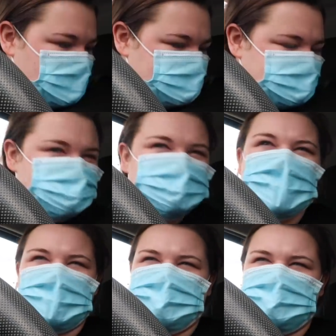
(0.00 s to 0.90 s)
Do you
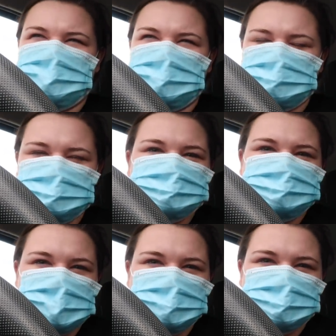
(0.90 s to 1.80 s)
think come the
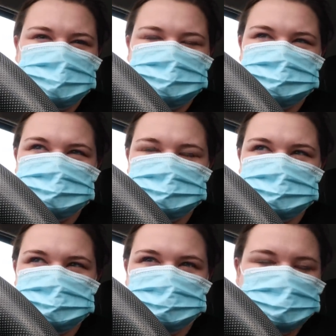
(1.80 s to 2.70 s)
21st of
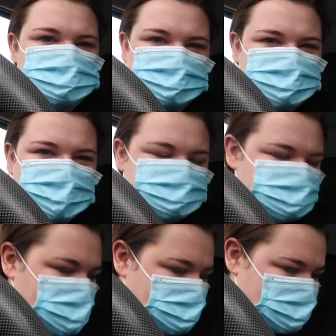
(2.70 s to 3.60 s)
June will we not have
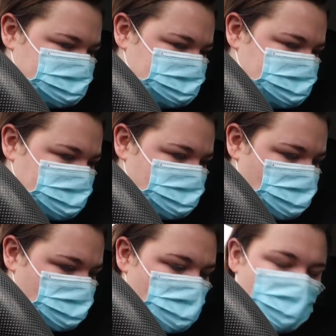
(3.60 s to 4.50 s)
to wear masks
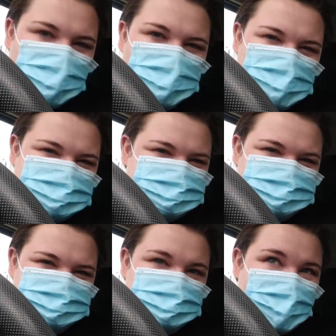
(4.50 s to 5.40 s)
anymore, or
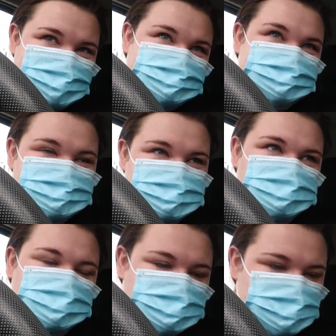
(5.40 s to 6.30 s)
is the mask
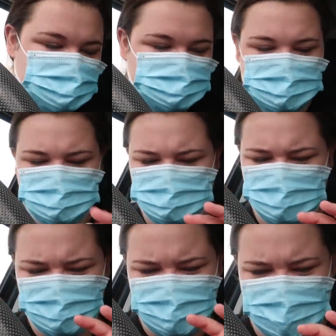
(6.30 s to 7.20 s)
still gonna be a thing?
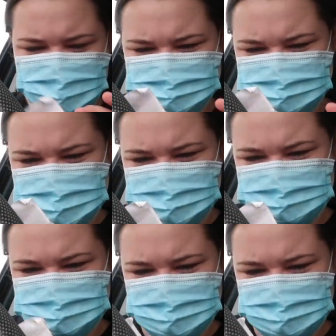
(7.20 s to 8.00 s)
What the hell is this?